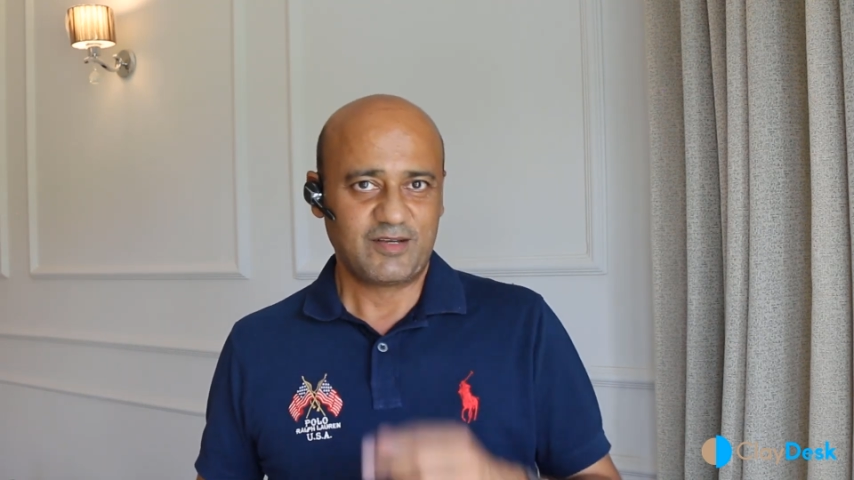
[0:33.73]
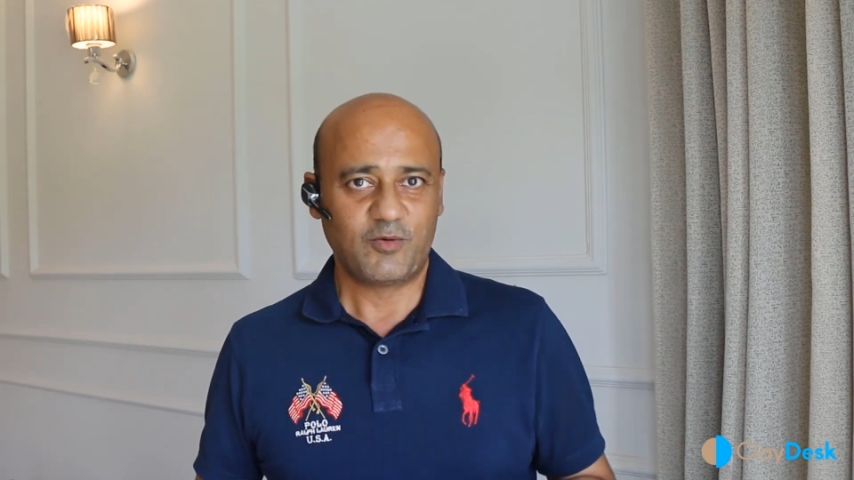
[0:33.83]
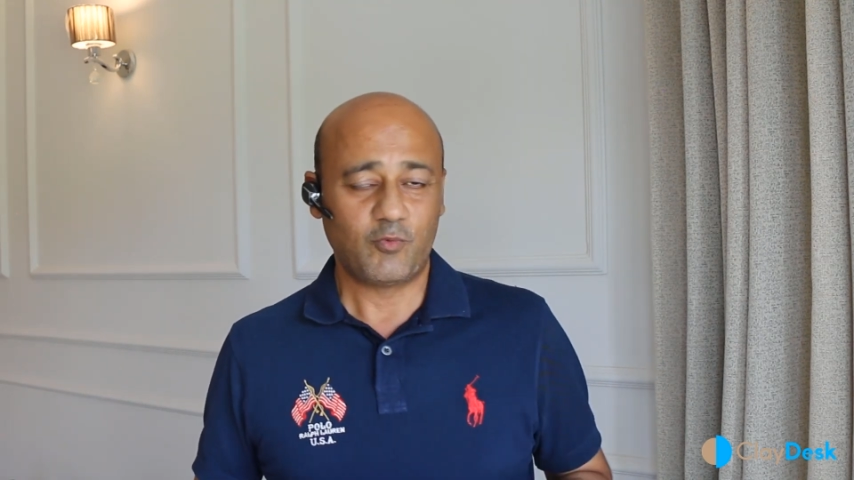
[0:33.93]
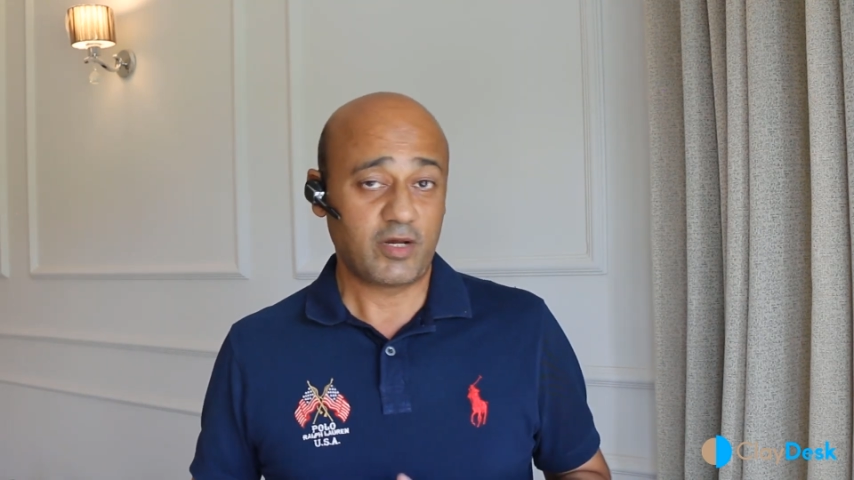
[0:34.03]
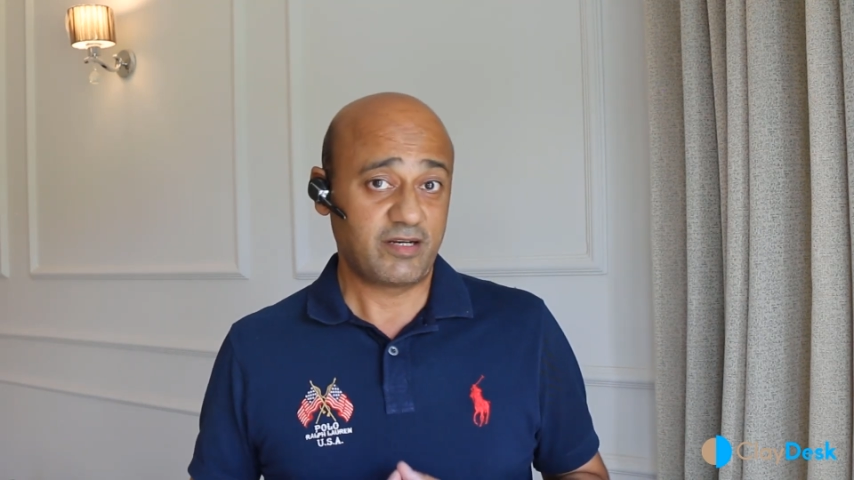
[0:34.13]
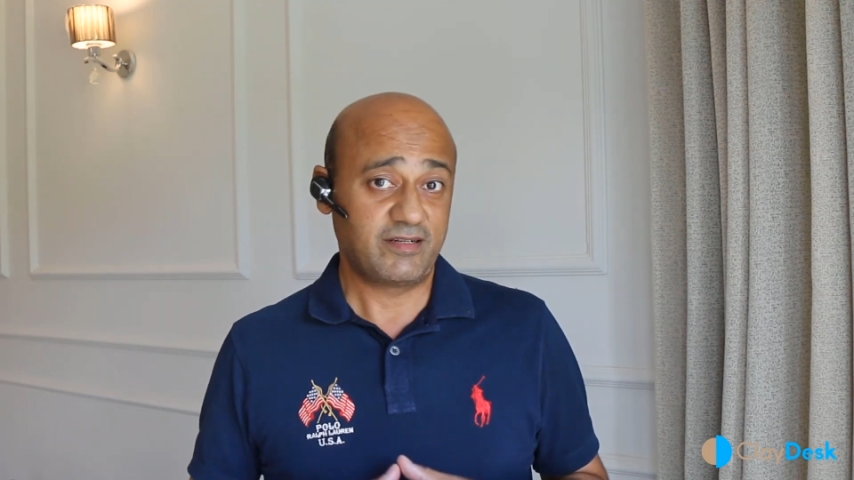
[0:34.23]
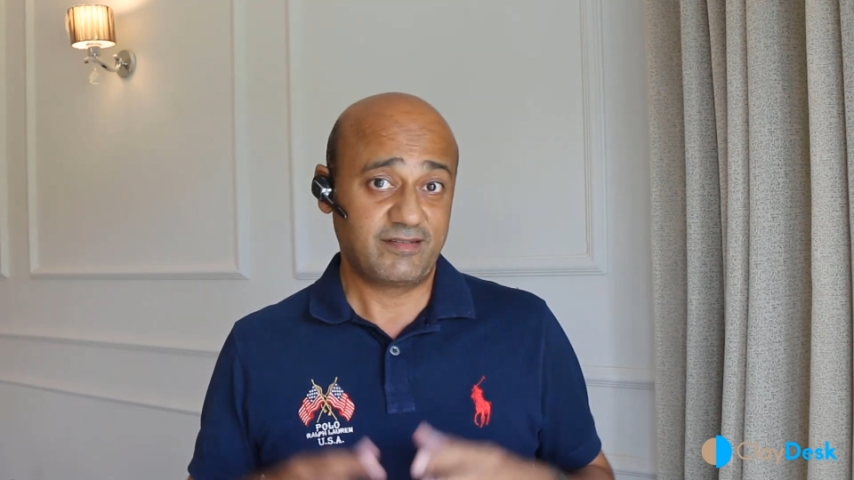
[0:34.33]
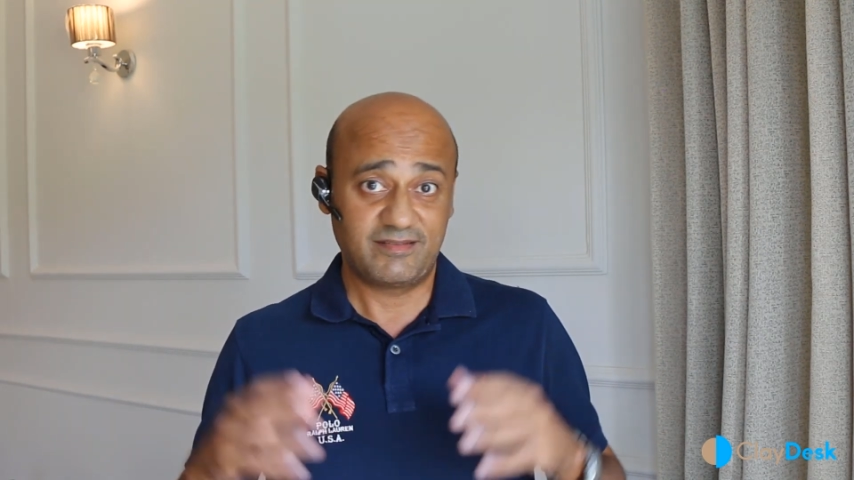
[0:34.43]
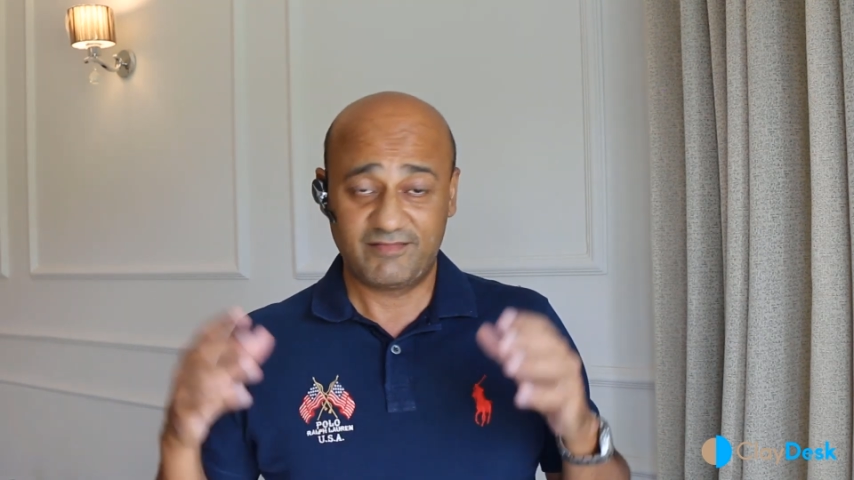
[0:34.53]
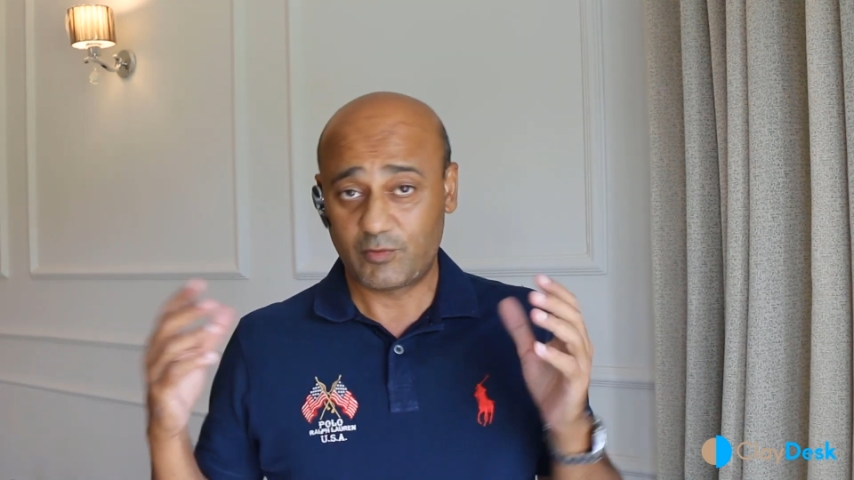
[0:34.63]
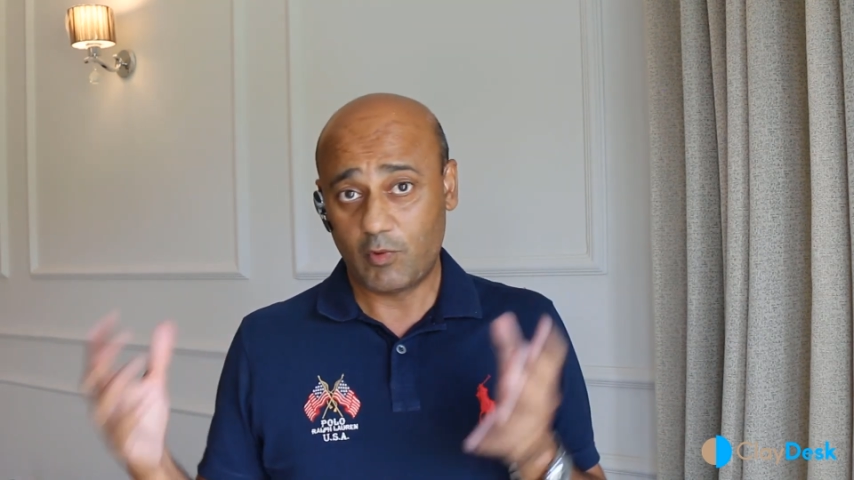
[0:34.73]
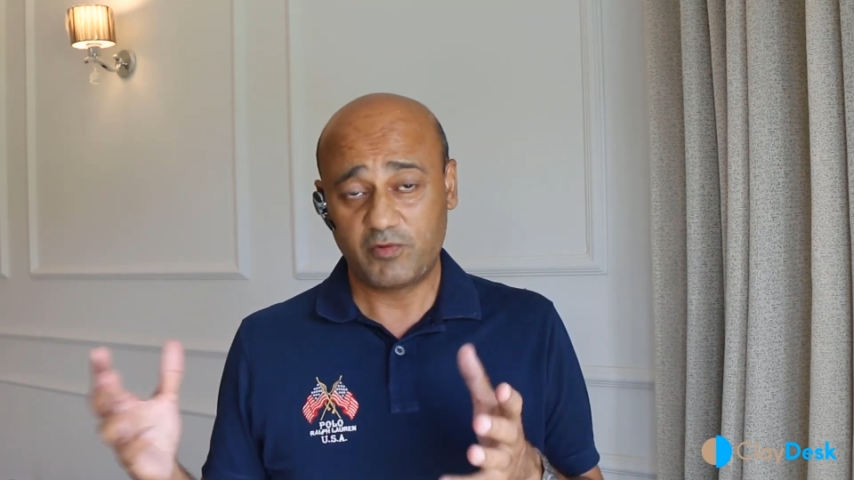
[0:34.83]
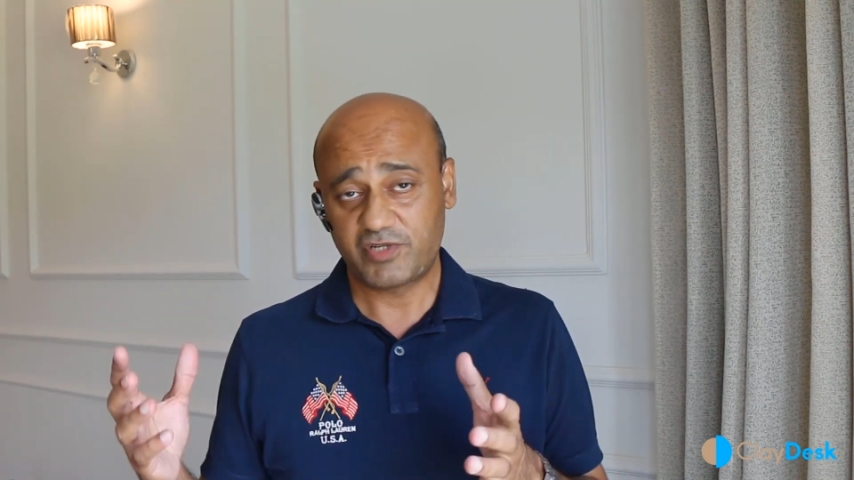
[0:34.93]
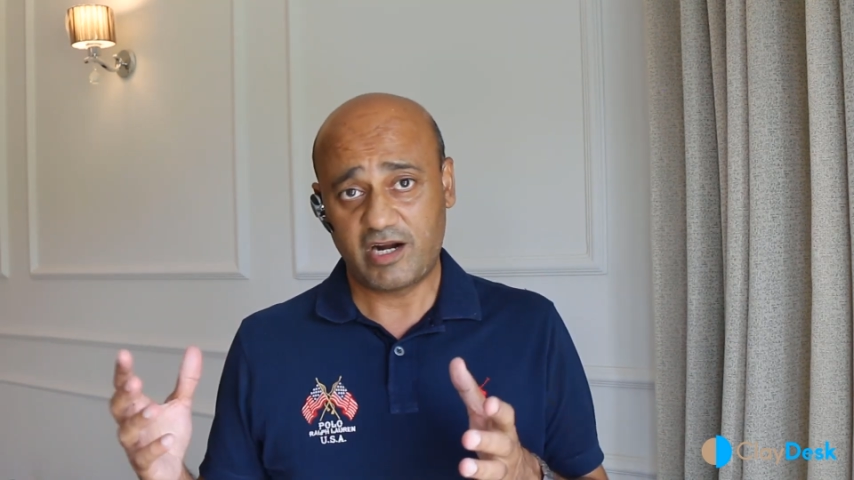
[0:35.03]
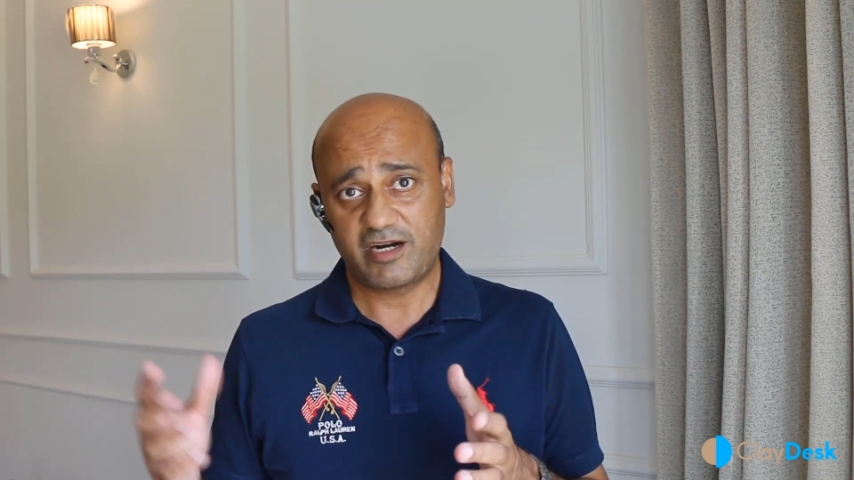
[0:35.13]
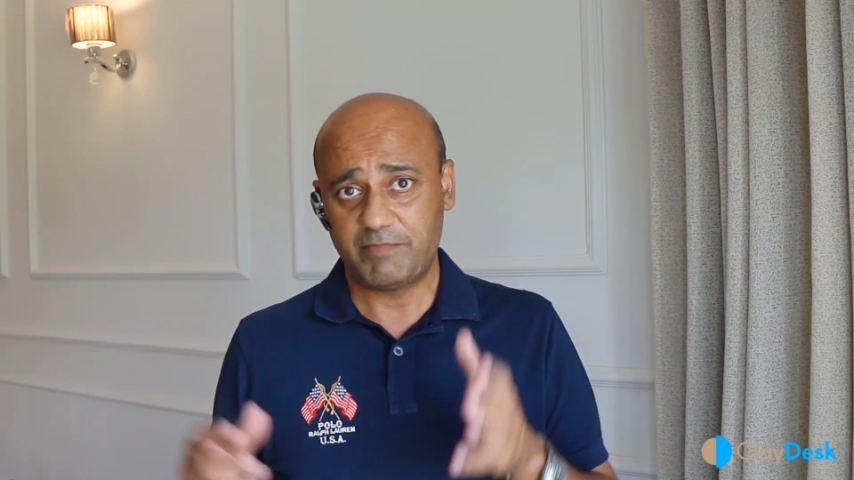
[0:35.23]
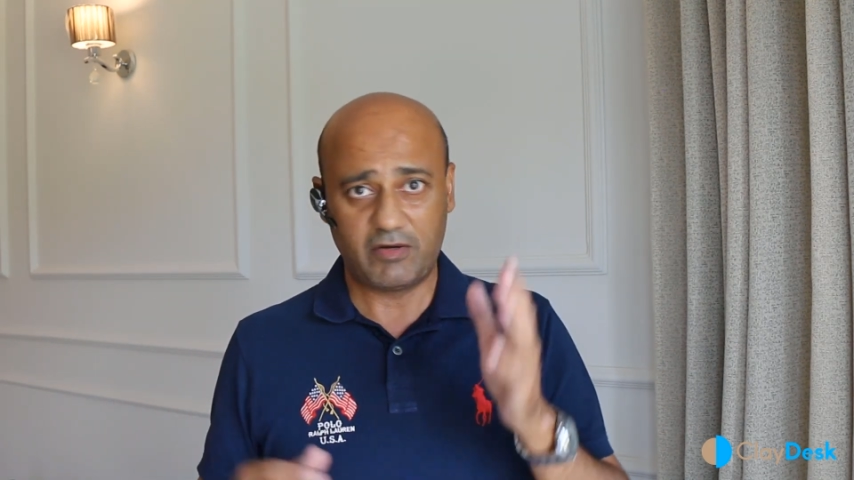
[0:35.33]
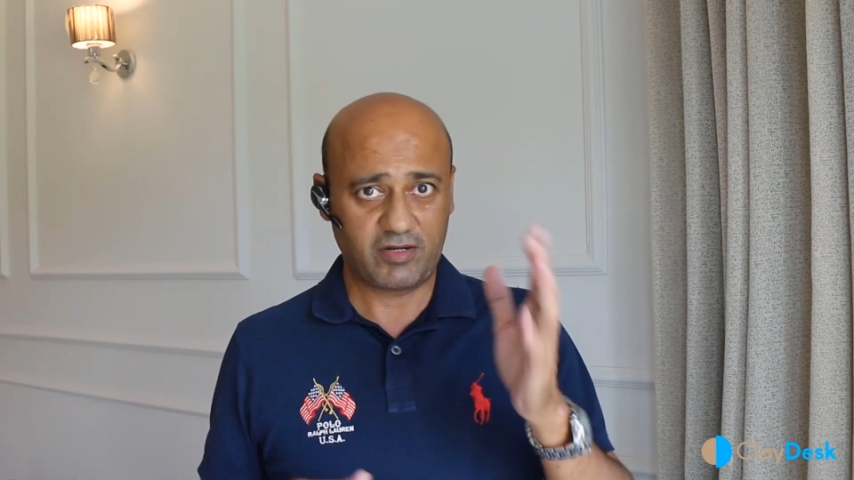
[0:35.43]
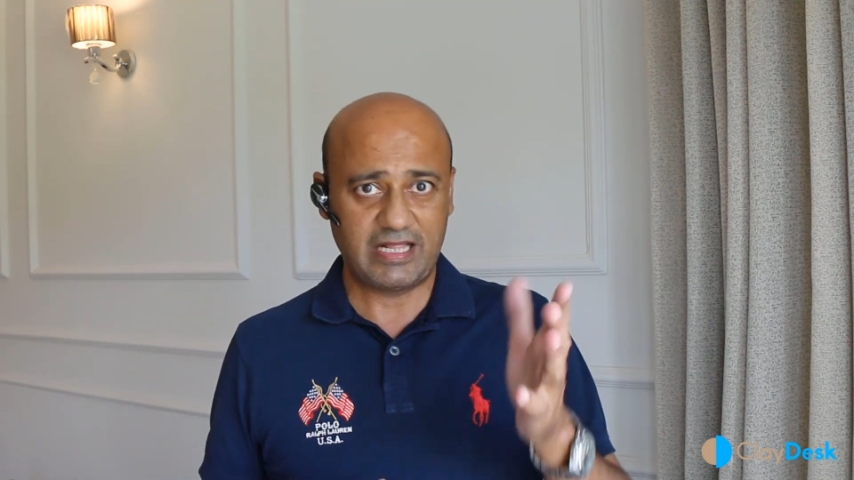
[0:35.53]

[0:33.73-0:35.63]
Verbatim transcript: what the roles are about a